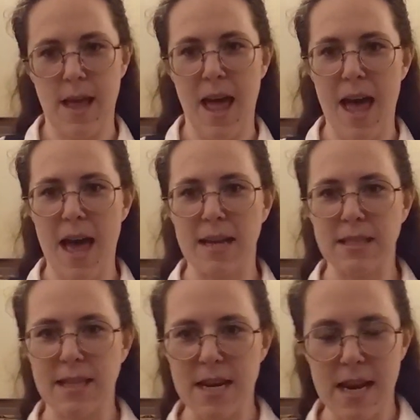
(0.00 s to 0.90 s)

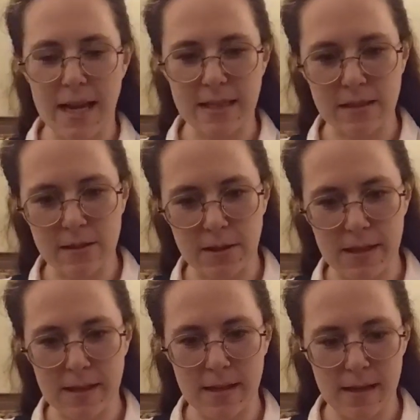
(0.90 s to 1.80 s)
That is nice
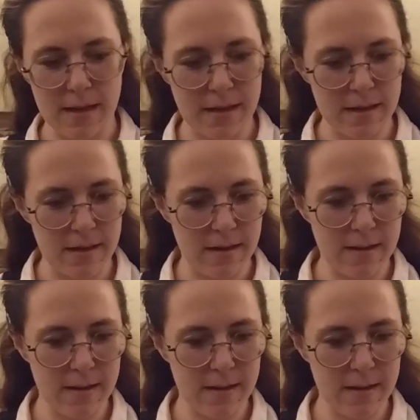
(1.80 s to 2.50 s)
looking, isn't it?